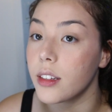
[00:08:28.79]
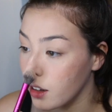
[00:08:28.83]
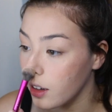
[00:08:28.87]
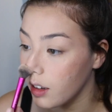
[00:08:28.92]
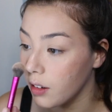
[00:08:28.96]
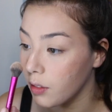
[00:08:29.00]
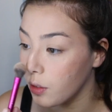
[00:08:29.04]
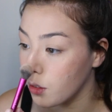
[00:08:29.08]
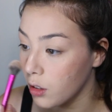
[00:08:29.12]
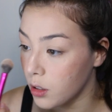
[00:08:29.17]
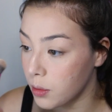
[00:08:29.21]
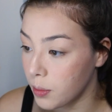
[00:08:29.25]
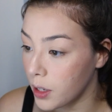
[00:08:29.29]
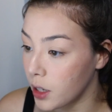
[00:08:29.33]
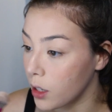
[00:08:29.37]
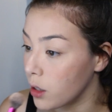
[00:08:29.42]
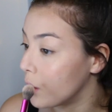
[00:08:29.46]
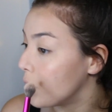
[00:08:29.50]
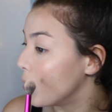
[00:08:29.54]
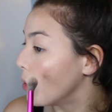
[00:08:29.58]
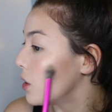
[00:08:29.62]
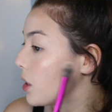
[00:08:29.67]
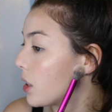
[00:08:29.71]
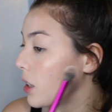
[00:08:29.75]
and of course my
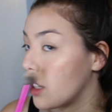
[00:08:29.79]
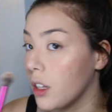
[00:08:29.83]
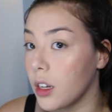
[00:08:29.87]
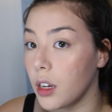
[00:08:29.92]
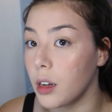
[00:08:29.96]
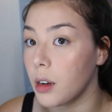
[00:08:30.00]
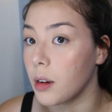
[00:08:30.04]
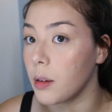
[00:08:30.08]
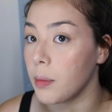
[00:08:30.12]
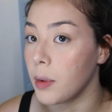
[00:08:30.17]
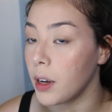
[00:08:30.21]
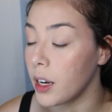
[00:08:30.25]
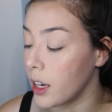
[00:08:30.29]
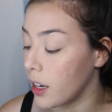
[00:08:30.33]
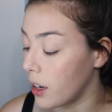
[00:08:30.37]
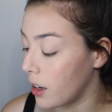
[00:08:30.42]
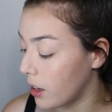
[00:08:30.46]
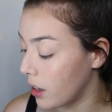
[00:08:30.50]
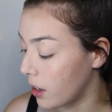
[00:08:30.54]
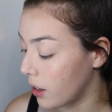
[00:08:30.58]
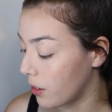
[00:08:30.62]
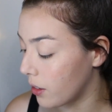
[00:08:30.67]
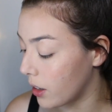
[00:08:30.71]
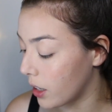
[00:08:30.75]
nose and like my
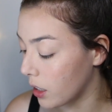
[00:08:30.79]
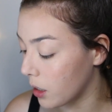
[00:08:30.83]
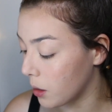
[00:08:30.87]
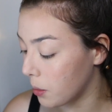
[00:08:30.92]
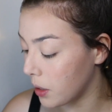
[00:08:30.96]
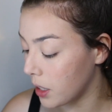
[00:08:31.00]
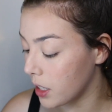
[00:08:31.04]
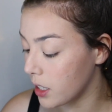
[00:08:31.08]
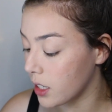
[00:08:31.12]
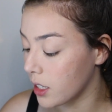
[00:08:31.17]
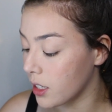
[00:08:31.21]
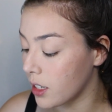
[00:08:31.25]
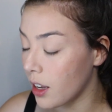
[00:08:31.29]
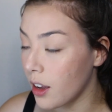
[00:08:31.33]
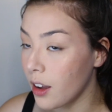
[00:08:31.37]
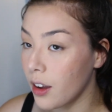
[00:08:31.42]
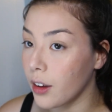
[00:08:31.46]
regular places.